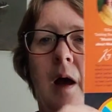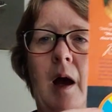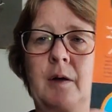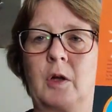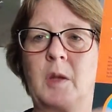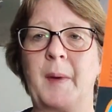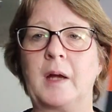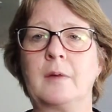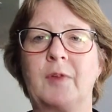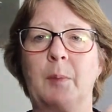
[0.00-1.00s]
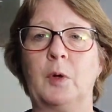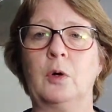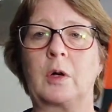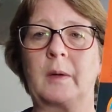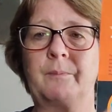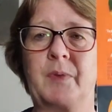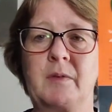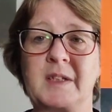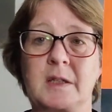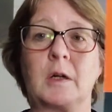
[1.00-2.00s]
And on the back of the book, there
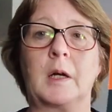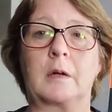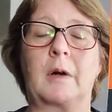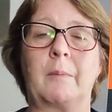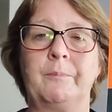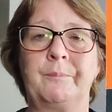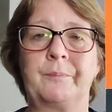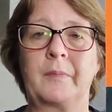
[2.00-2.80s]
is a diagram.